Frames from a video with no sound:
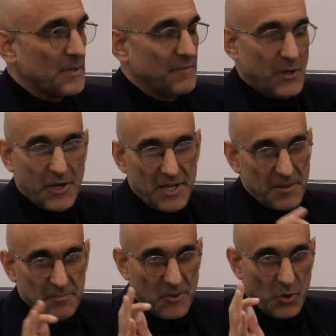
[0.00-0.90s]

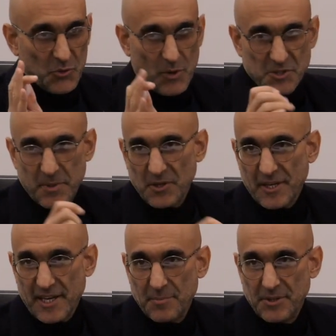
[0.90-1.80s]
Very old Rust Belt
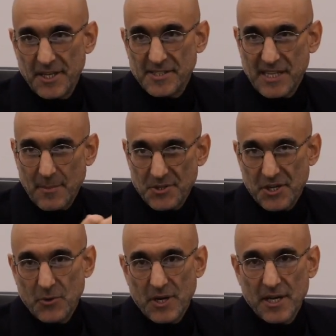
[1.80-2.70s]
kind of place, not much
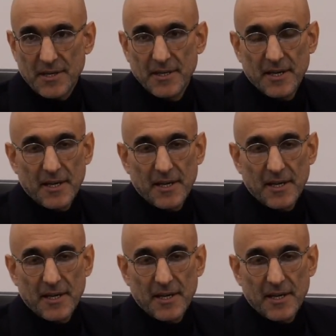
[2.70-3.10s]
going on.